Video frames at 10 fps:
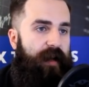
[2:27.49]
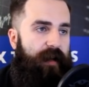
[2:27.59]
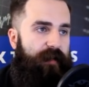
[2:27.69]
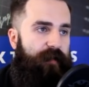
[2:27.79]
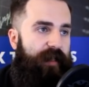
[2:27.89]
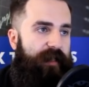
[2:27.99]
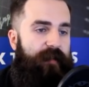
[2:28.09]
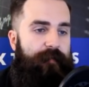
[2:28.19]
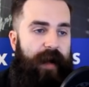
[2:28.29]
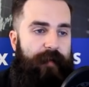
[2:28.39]
Uh, so this
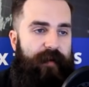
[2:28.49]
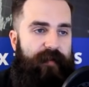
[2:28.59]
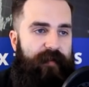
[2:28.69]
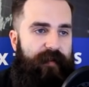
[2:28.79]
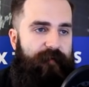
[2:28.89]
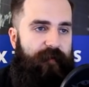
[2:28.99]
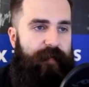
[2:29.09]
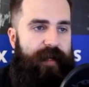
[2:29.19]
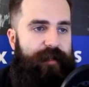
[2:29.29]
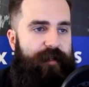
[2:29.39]
is my personal
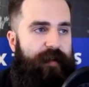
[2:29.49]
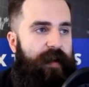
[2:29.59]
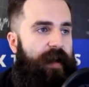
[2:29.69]
information